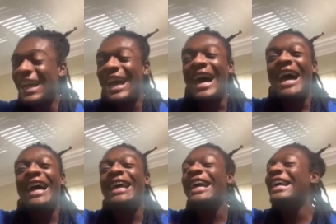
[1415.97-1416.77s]
I
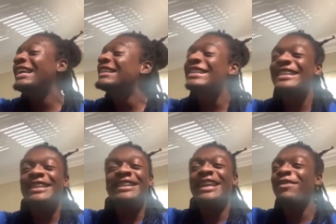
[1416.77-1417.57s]
instantly
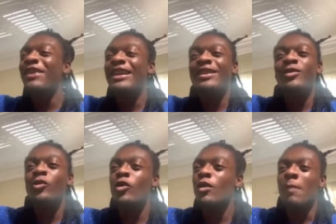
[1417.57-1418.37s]
left out the
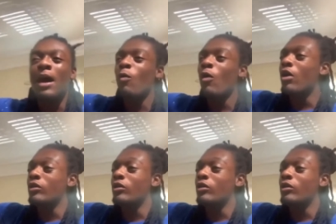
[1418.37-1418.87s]
dorm. I walked.